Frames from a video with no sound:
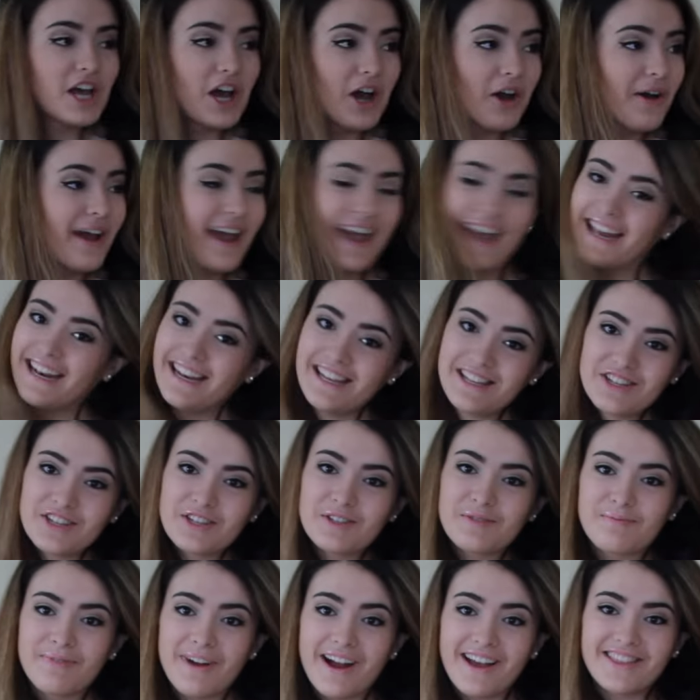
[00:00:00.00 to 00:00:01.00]
So Annie
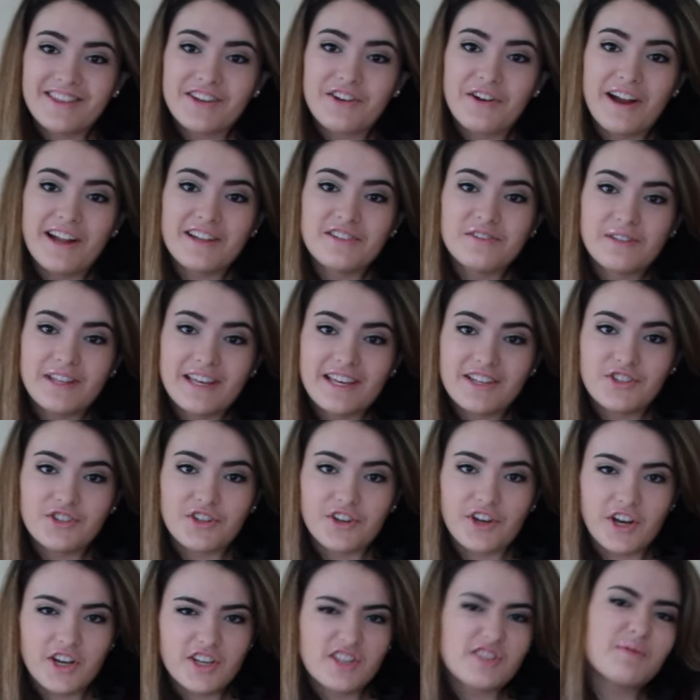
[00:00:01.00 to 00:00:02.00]
just brought the granulated
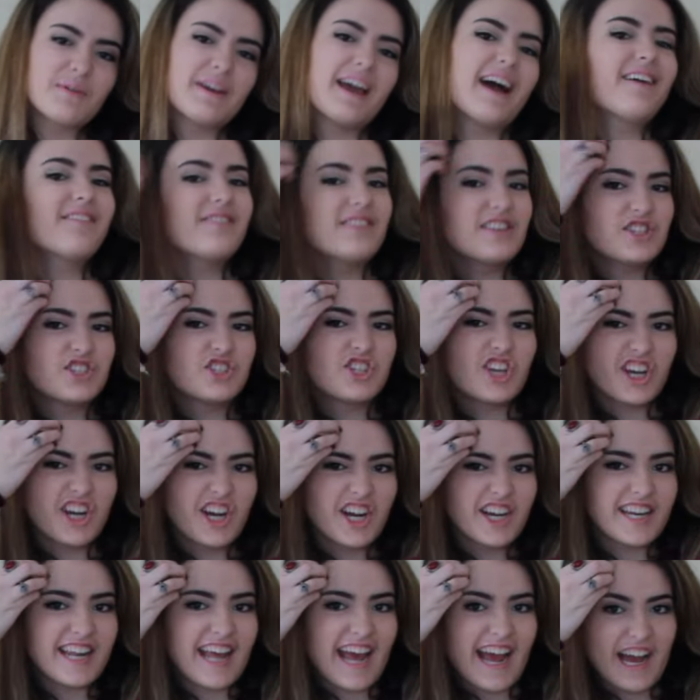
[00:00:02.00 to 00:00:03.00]
sugar, so we have the
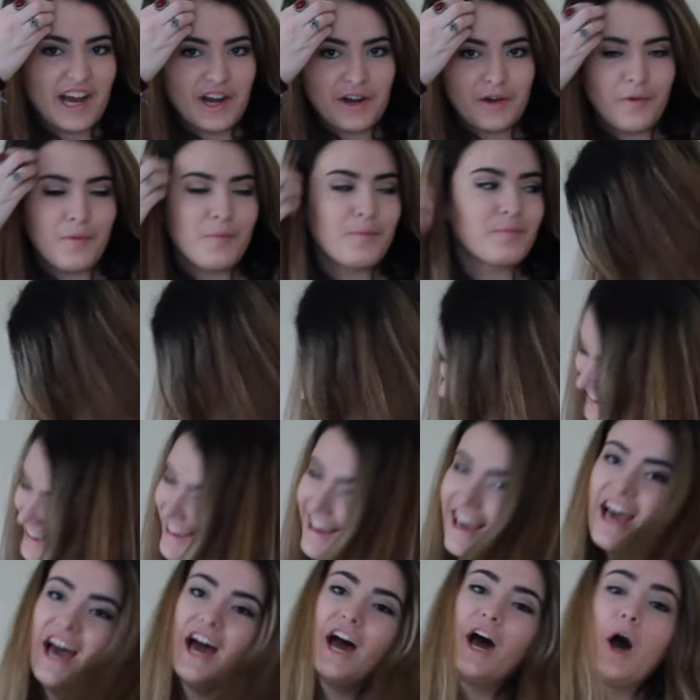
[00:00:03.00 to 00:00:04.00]
sugar now.
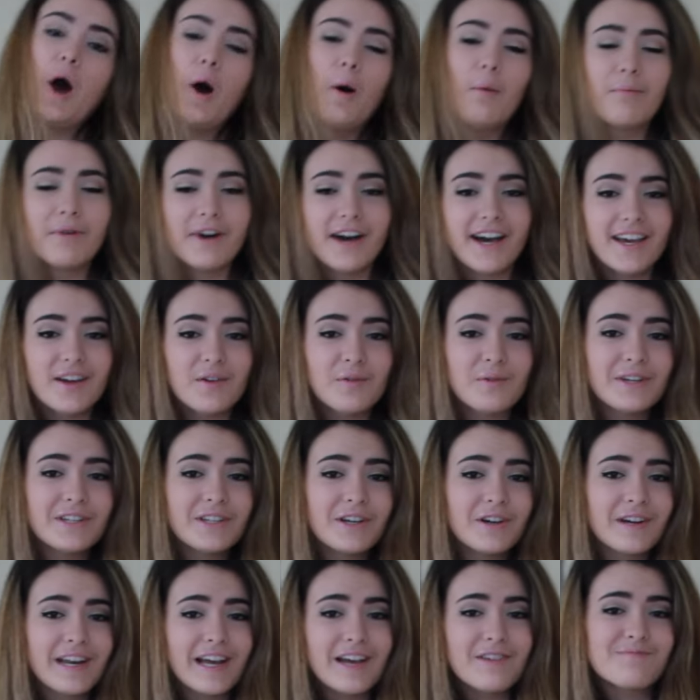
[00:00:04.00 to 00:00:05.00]
But we
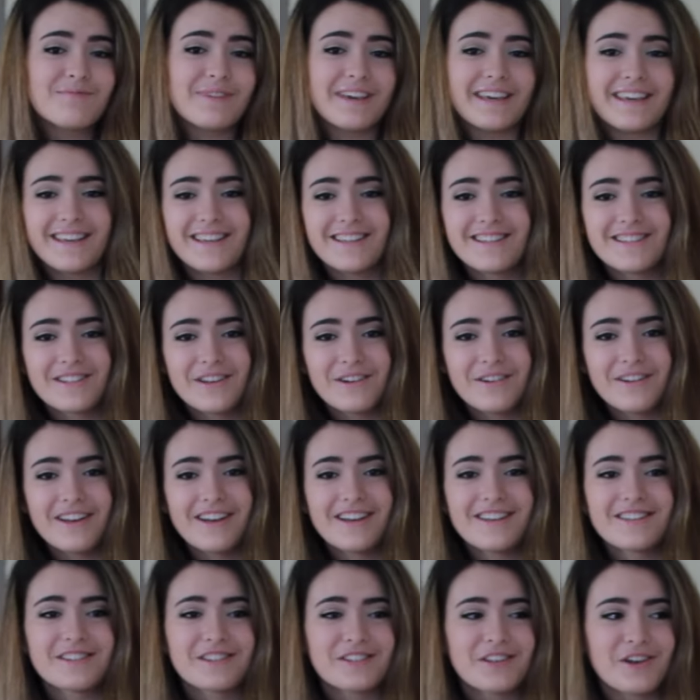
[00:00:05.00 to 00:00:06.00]
don't have baking
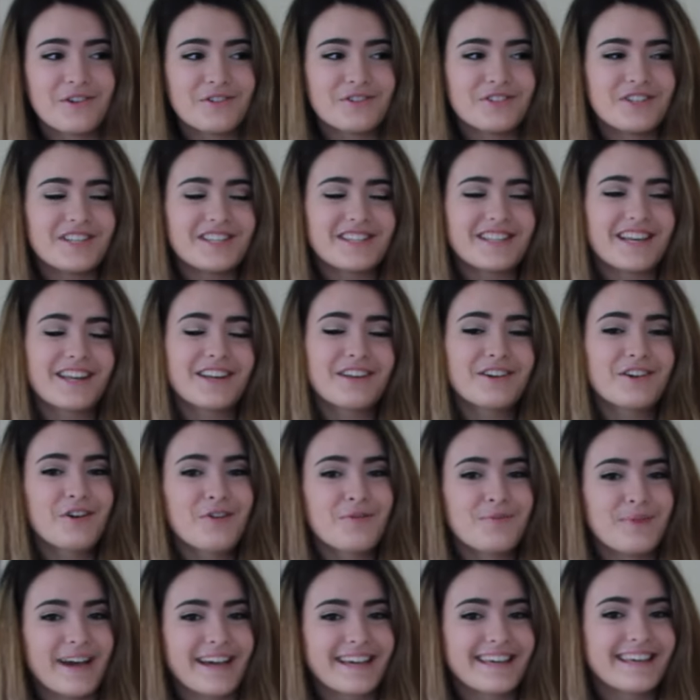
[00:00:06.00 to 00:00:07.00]
soda, so she's gonna
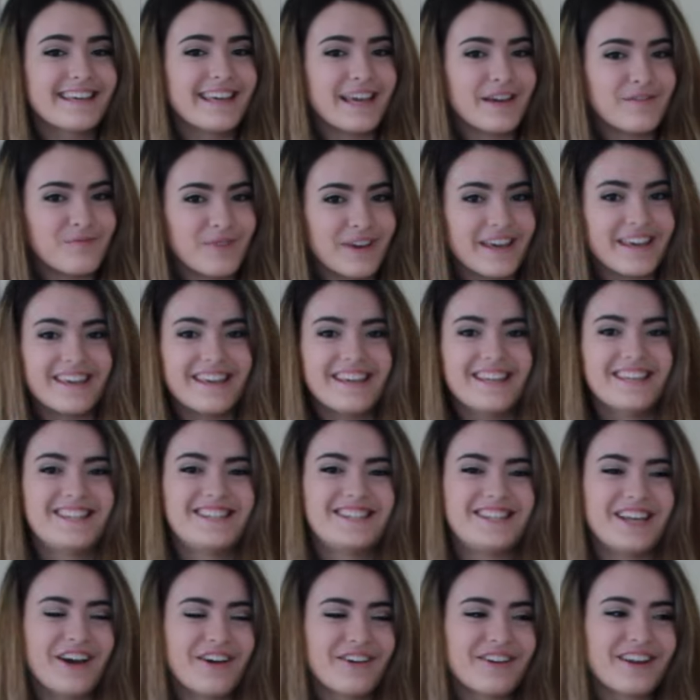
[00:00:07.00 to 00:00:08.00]
go back and get baking
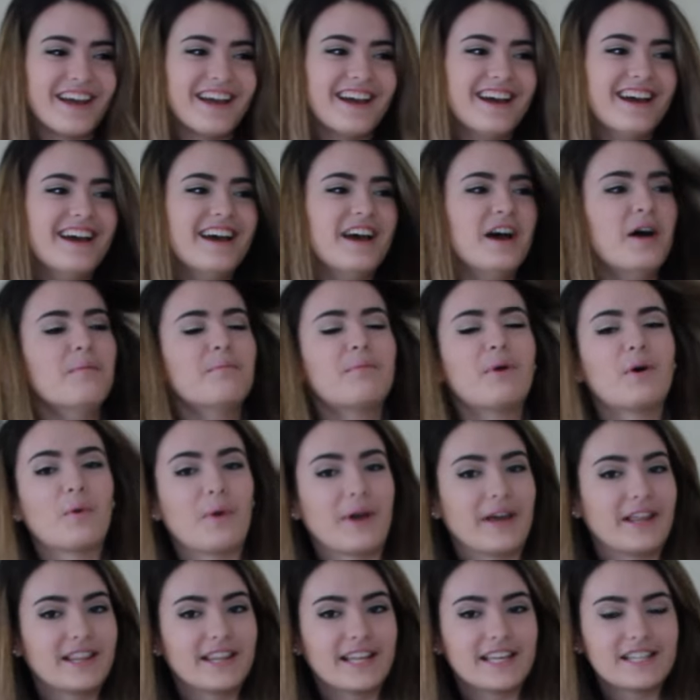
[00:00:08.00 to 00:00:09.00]
soda. But
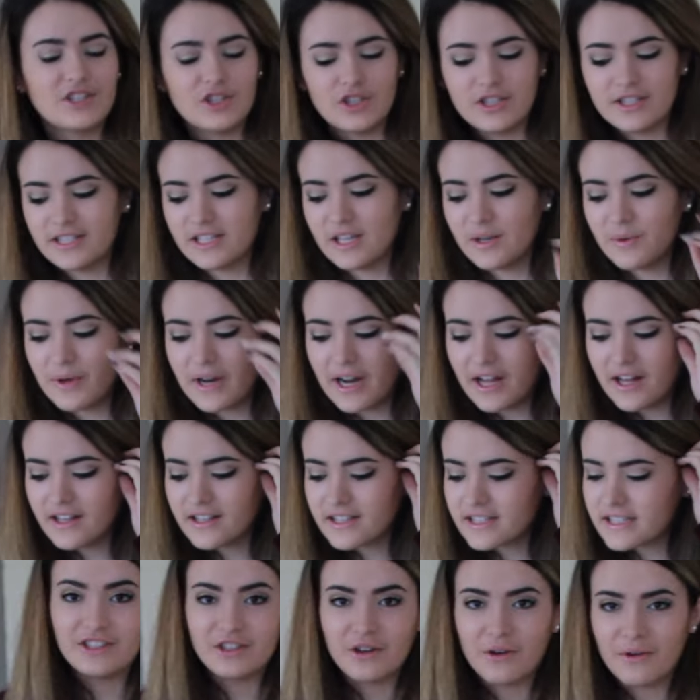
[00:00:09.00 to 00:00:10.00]
wait, let's just see what
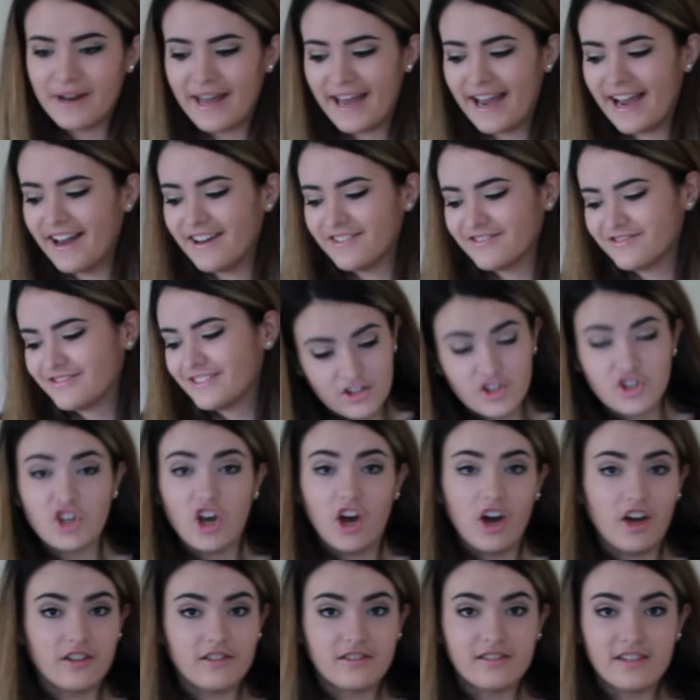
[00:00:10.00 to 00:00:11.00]
else I don't have.
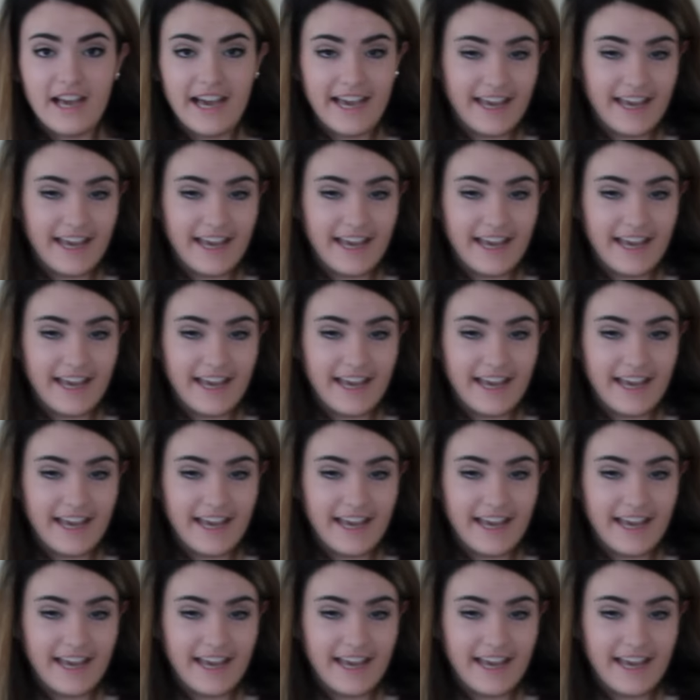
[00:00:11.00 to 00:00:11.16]
Salt.